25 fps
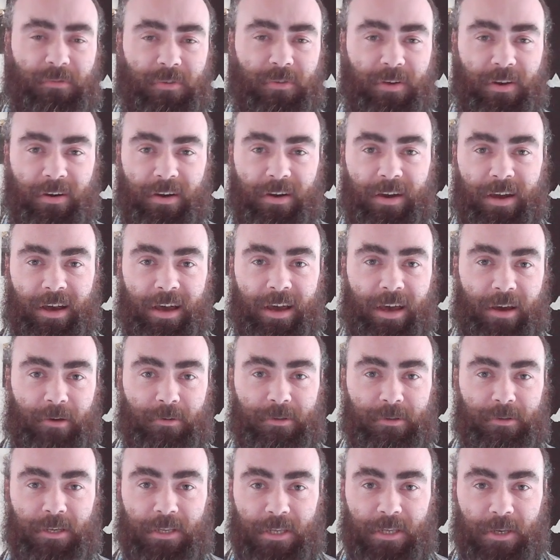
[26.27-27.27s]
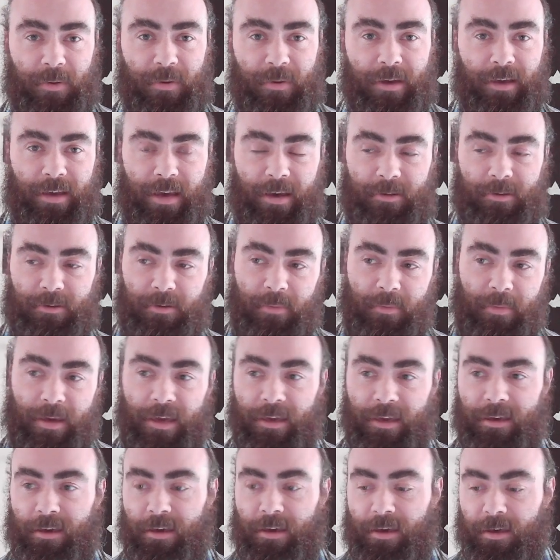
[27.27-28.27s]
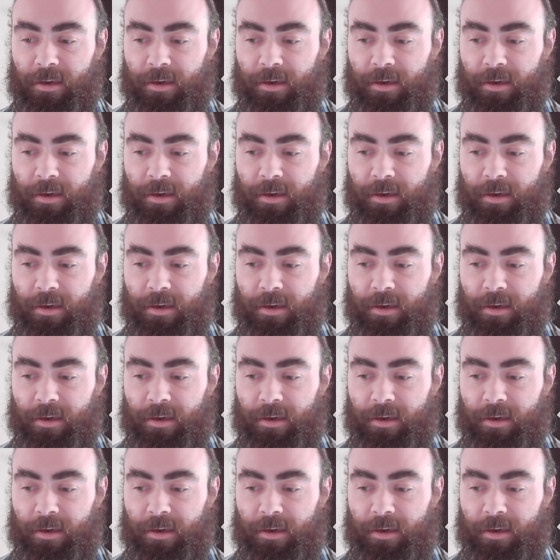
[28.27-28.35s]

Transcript: figure out how to do it, how to make